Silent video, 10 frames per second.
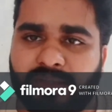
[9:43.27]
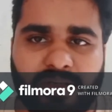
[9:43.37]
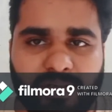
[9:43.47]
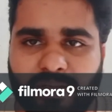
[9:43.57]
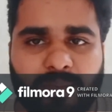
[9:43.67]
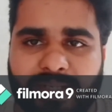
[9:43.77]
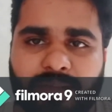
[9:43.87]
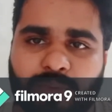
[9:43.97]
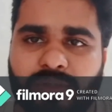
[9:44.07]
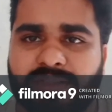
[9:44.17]

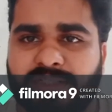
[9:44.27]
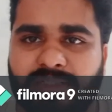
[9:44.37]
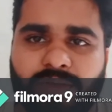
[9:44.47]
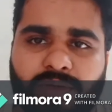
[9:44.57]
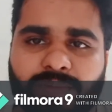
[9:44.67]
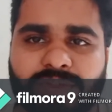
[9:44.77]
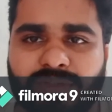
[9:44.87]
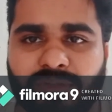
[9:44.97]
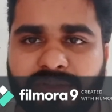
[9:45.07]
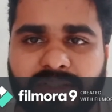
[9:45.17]
romantic poetry in
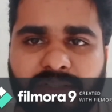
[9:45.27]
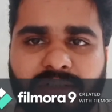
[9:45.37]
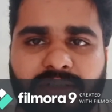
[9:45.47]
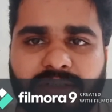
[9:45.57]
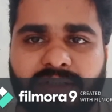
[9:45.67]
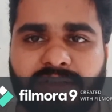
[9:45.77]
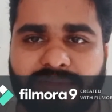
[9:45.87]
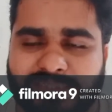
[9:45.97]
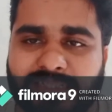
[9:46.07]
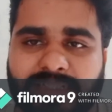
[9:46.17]
almost all the
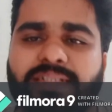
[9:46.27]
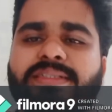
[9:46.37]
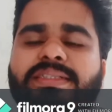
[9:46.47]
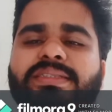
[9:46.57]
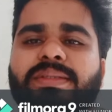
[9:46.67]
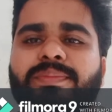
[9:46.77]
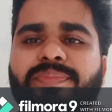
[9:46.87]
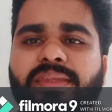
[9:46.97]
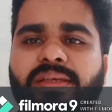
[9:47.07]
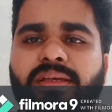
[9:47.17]
Western countries.
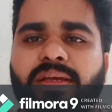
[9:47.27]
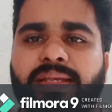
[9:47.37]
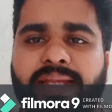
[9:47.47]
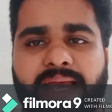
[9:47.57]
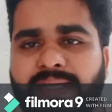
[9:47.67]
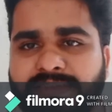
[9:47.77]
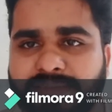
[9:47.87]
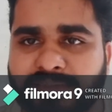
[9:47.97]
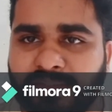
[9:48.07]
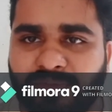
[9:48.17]
It has
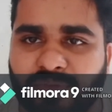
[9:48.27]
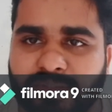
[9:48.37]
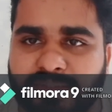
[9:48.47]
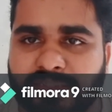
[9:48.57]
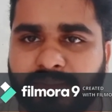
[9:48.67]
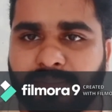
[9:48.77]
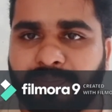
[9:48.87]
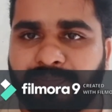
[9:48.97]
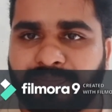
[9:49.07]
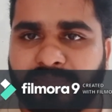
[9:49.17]
its influence in
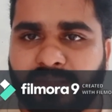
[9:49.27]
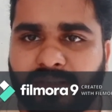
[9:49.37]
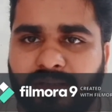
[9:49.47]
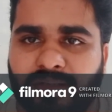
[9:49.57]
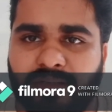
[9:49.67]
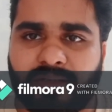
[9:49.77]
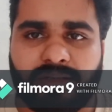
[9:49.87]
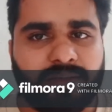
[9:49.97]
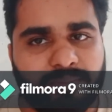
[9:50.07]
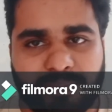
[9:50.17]

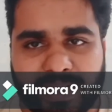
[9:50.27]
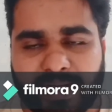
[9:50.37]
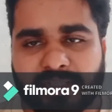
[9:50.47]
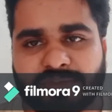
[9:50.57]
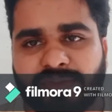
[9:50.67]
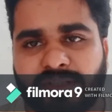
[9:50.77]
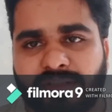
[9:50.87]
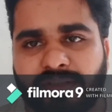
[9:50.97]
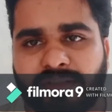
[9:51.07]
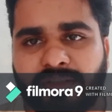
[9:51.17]
Britain as well.
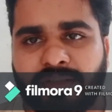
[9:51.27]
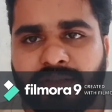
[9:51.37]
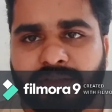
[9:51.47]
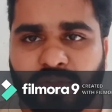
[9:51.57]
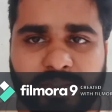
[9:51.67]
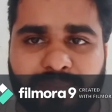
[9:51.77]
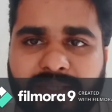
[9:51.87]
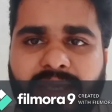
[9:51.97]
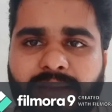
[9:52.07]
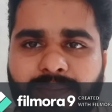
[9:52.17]
So it
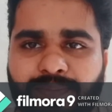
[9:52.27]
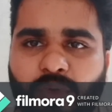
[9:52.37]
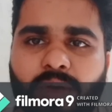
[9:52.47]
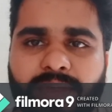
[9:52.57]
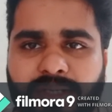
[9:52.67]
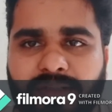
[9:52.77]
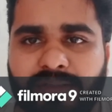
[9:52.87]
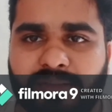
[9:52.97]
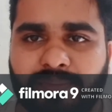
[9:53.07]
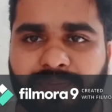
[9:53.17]
became prominent